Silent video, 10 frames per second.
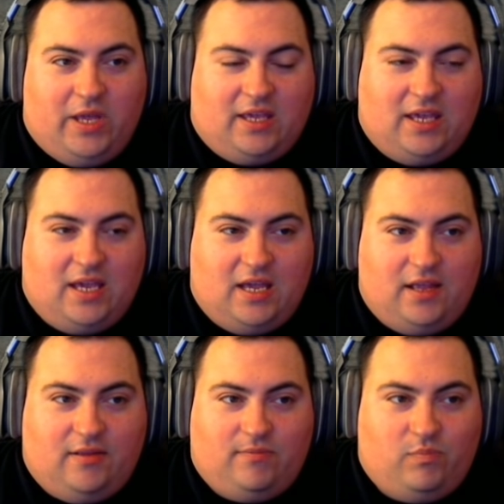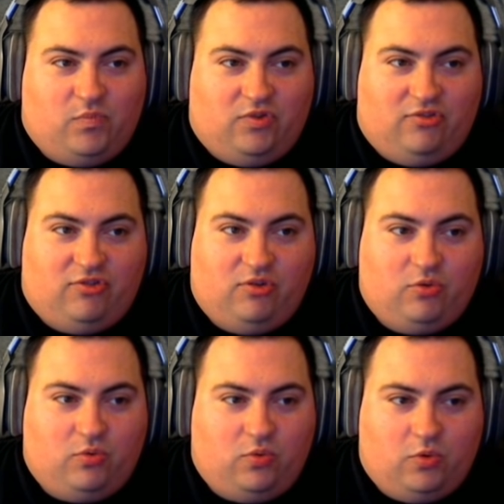can
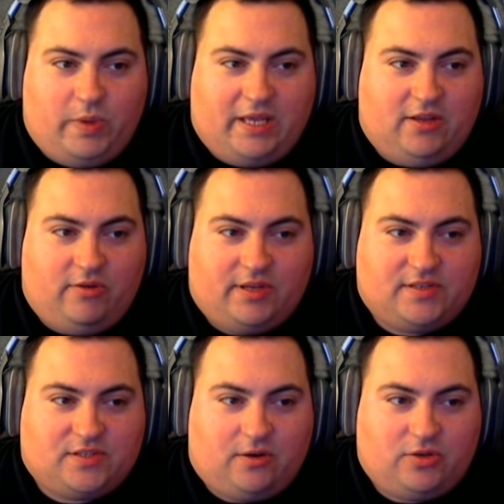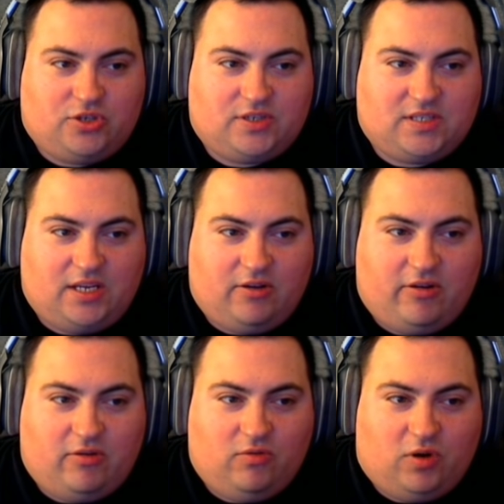search just like you
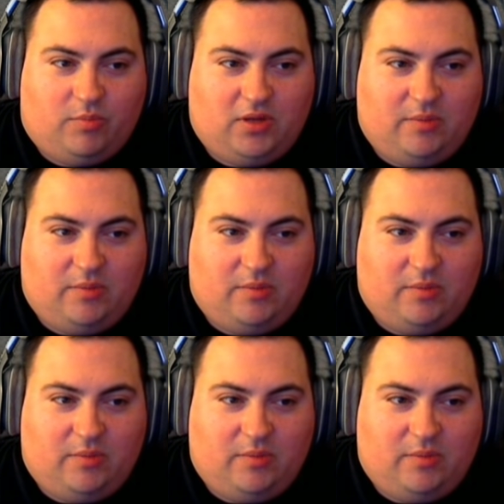could normally